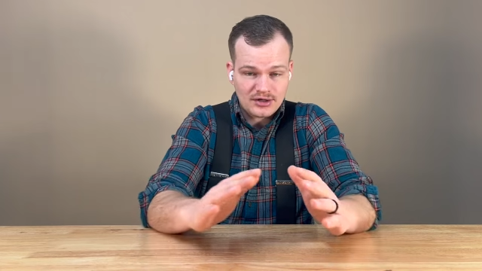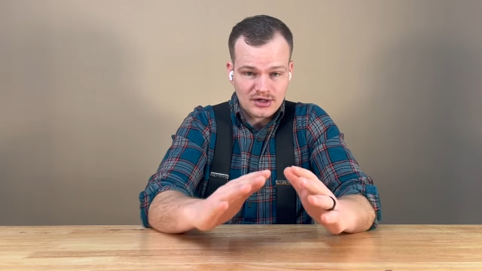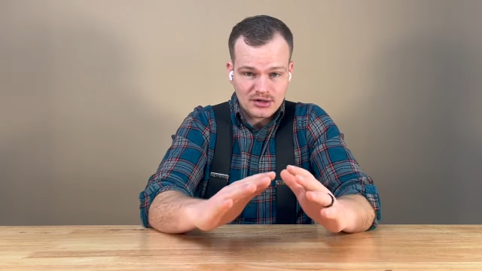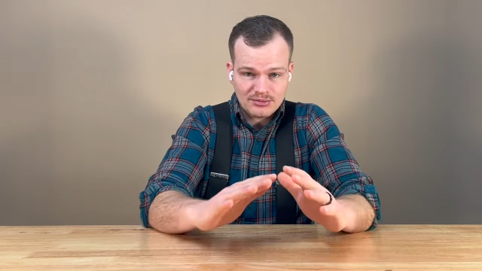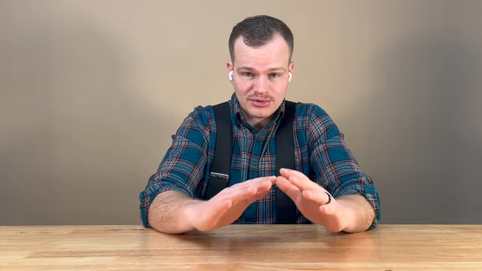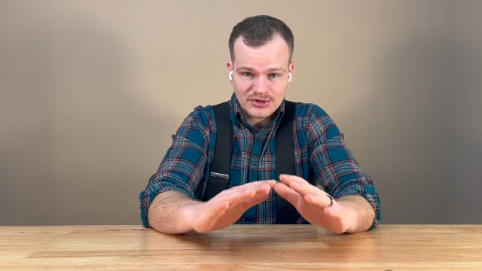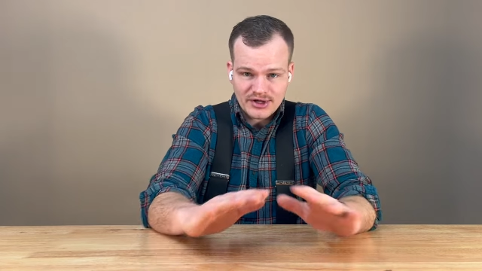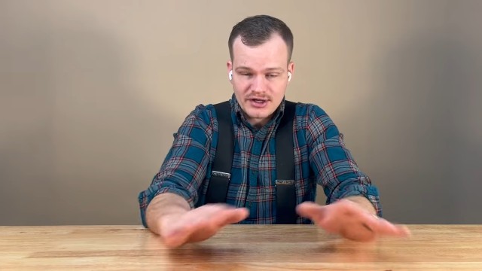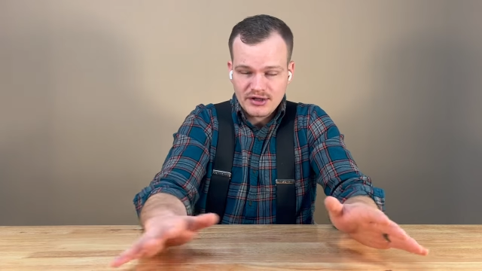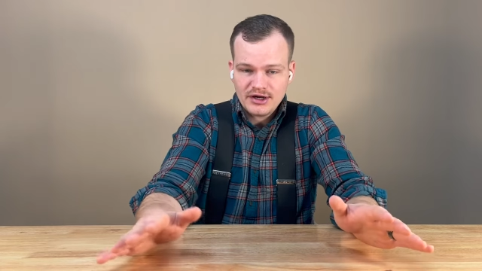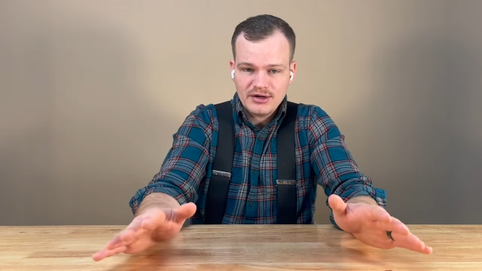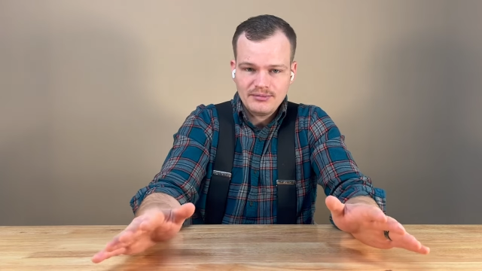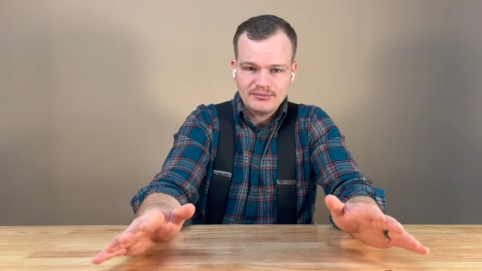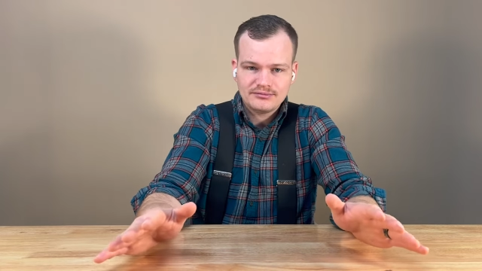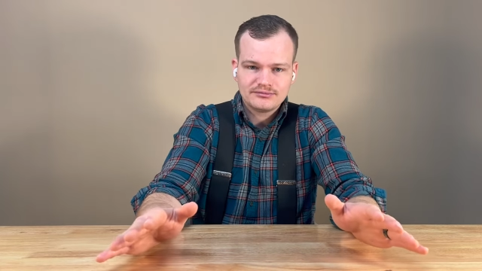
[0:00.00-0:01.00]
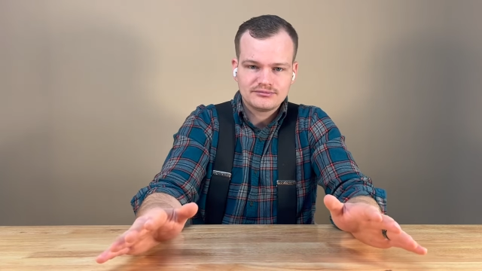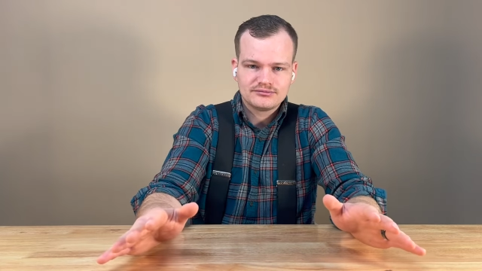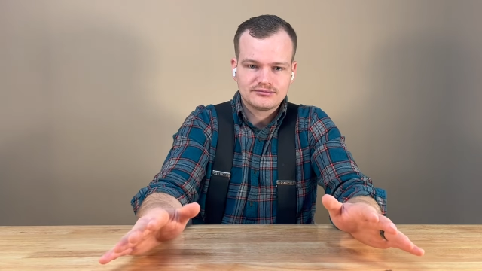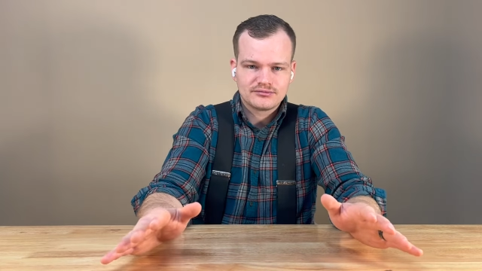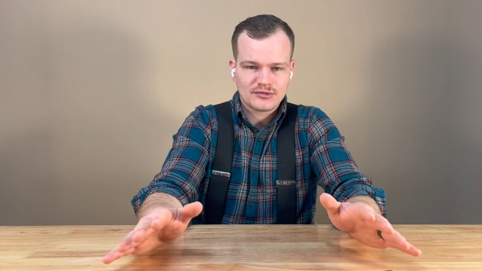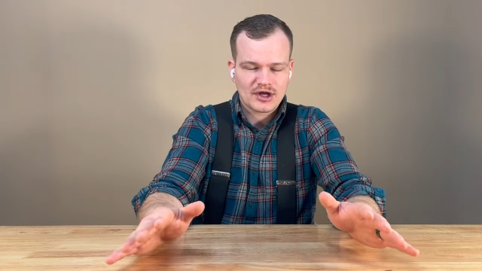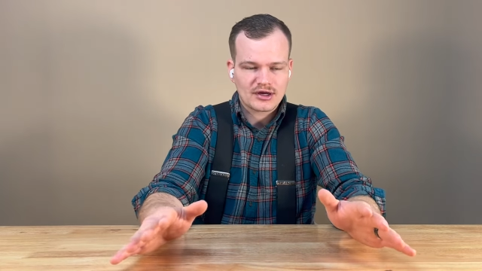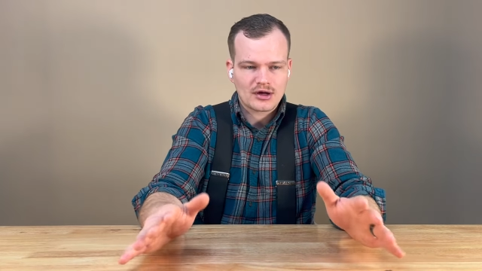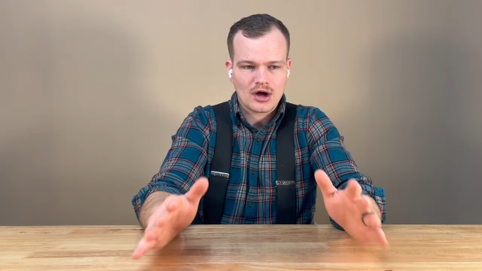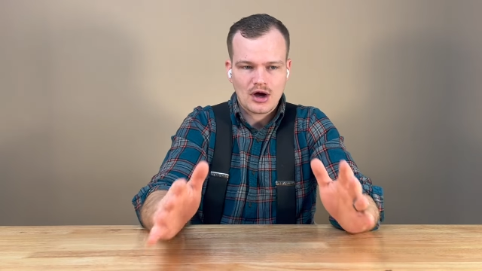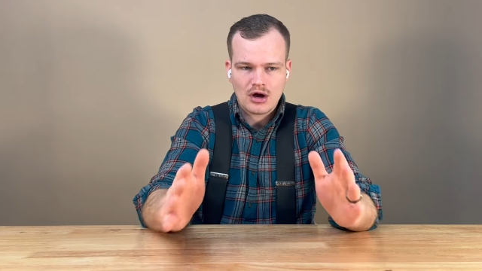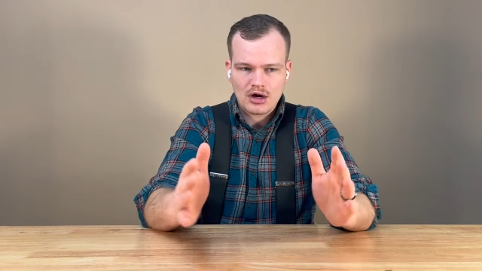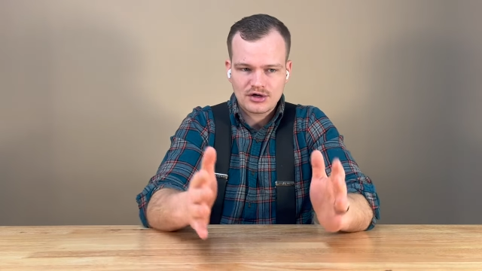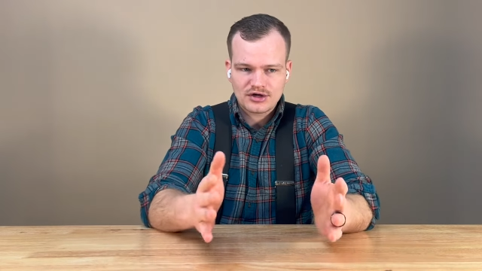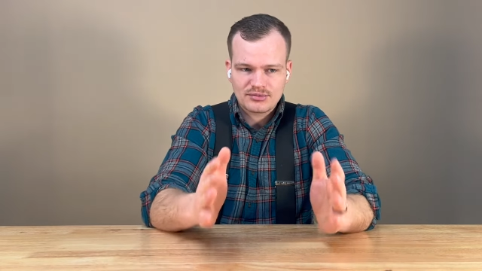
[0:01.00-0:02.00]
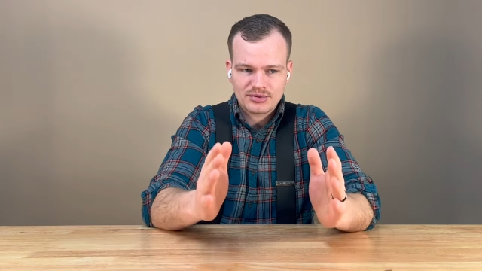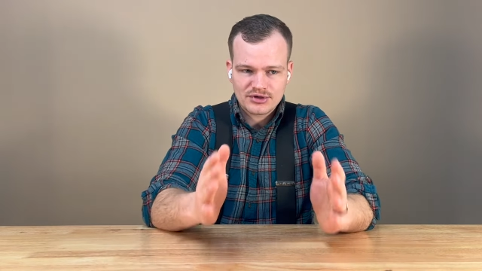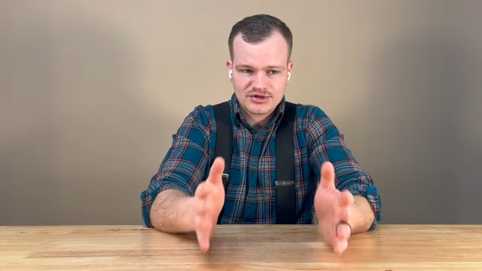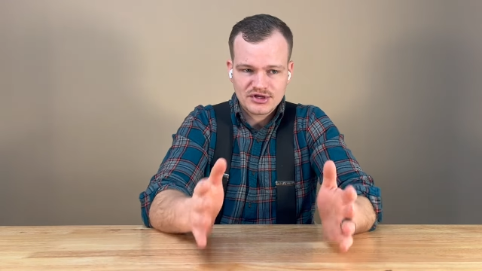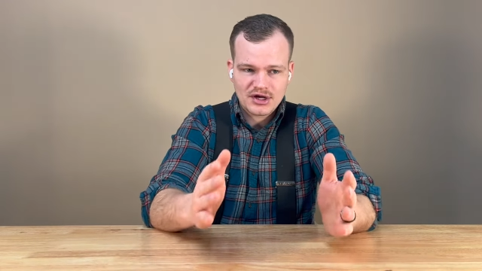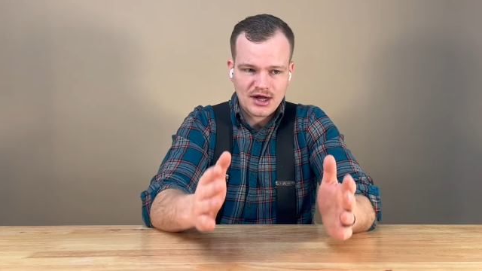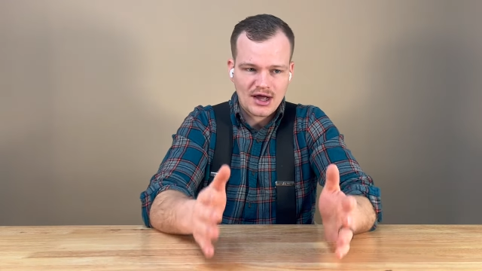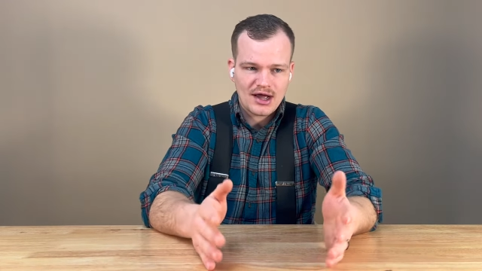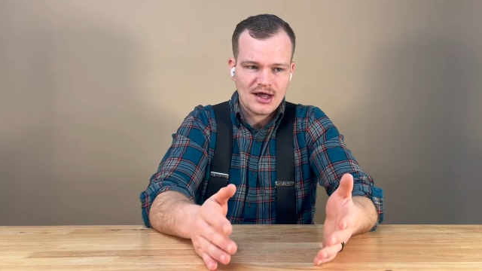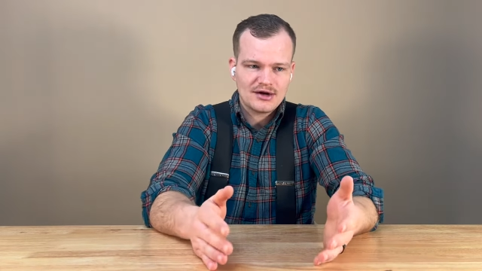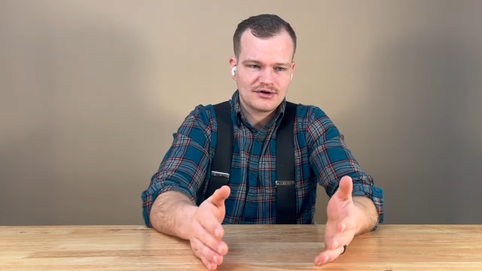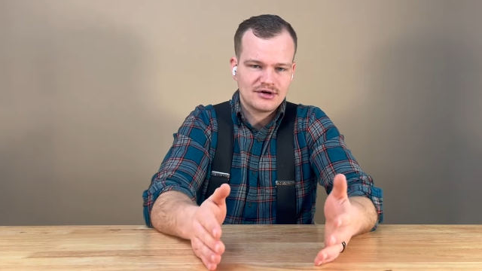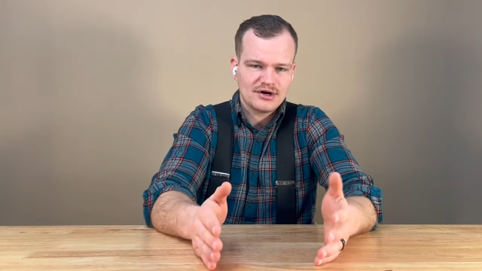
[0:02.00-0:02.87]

completely, like 100% hide or